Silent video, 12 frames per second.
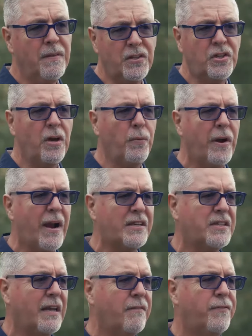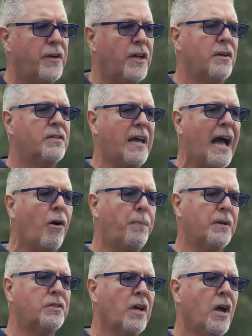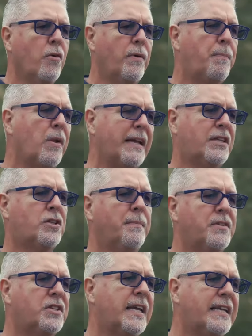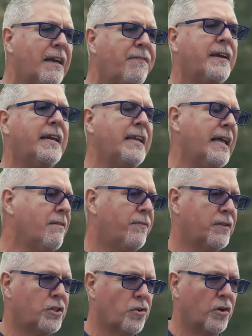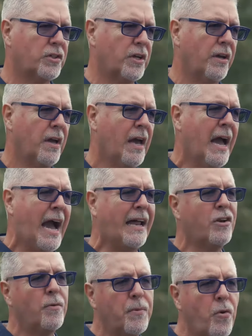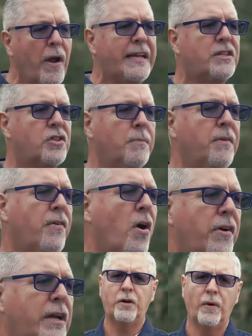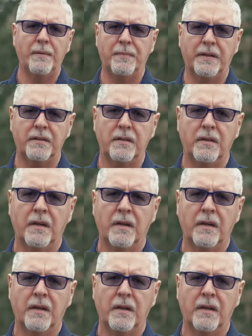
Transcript: This year we're asking for you to help us replace some significant infrastructure and upgrade some of our equipment.